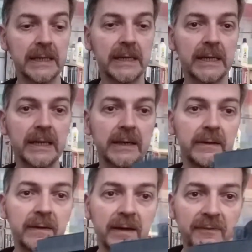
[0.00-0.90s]

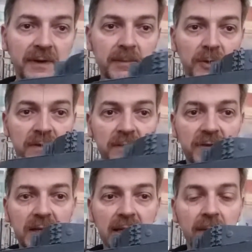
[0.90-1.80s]
And if anybody's not
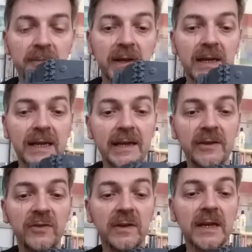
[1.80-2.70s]
seen the update,
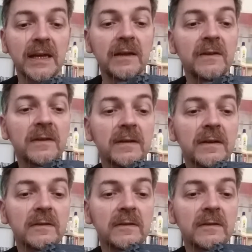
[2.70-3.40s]
here she is.